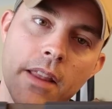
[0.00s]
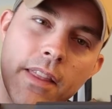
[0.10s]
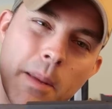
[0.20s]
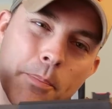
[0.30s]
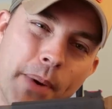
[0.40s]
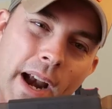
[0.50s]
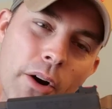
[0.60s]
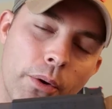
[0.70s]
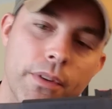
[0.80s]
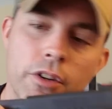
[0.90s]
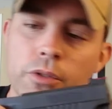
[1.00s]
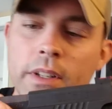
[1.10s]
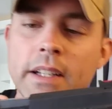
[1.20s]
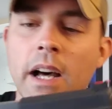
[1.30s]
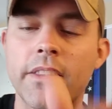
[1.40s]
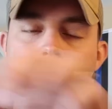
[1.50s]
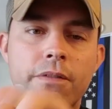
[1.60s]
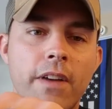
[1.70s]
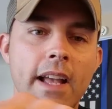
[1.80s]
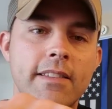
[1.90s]
The barrel, there's really nothing
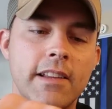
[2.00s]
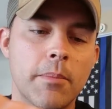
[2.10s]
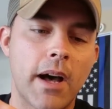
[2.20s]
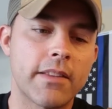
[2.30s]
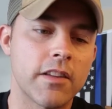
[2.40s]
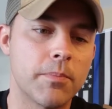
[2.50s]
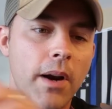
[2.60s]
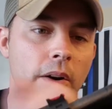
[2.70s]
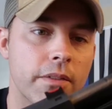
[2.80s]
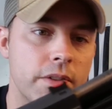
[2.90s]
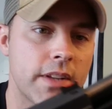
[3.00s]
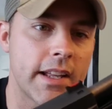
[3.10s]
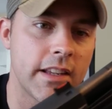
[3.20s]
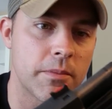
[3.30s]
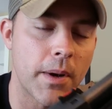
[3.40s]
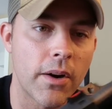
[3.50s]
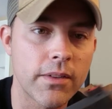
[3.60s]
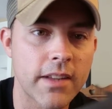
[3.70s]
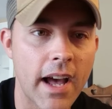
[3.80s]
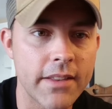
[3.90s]
fancy about this barrel. If you take these
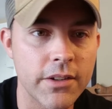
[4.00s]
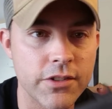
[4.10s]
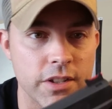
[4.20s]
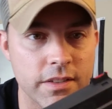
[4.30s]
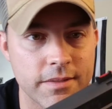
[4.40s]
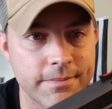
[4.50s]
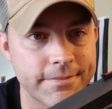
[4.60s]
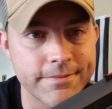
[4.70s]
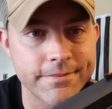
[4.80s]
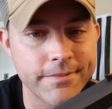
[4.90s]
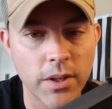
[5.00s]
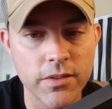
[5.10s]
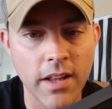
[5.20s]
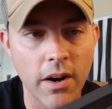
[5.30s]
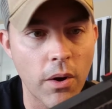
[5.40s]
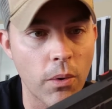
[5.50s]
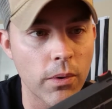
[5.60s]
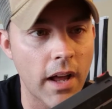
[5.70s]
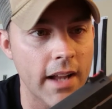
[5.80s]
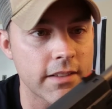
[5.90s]
barrels out, there's not a
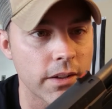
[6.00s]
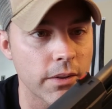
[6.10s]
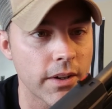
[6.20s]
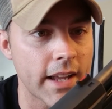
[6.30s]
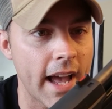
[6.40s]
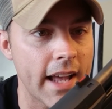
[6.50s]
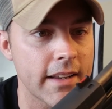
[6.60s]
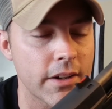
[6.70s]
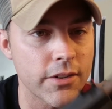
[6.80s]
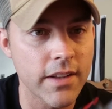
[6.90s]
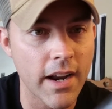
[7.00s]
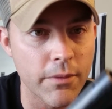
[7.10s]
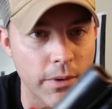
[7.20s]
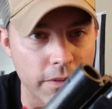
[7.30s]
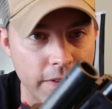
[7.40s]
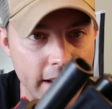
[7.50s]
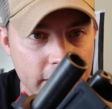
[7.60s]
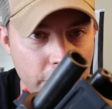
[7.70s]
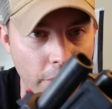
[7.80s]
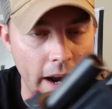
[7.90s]
whole lot to look at. There's not a real
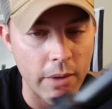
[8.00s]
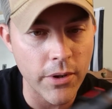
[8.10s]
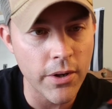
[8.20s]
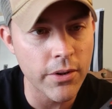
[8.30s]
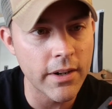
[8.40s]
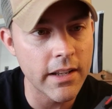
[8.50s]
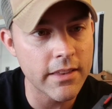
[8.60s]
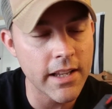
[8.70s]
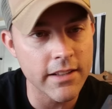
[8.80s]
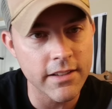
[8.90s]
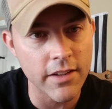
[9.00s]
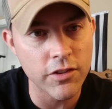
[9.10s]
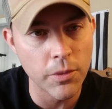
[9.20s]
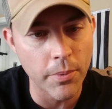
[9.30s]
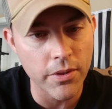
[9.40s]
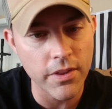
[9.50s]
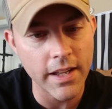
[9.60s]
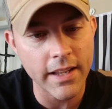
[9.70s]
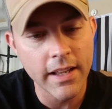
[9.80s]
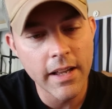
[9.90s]
fancy crown on it or anything. It's not super
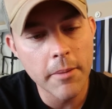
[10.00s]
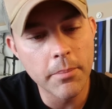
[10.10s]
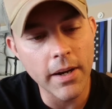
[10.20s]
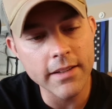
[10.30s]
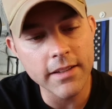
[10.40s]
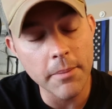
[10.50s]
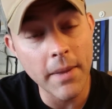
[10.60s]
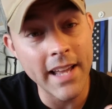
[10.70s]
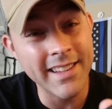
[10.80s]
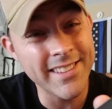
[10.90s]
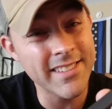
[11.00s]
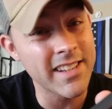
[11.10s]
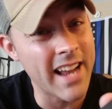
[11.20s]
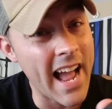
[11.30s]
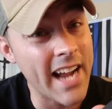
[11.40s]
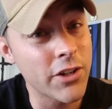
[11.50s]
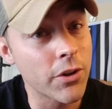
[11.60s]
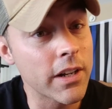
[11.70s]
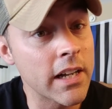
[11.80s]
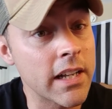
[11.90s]
thick, but man, this is an
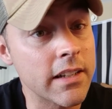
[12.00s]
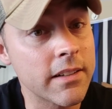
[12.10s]
accurate gun.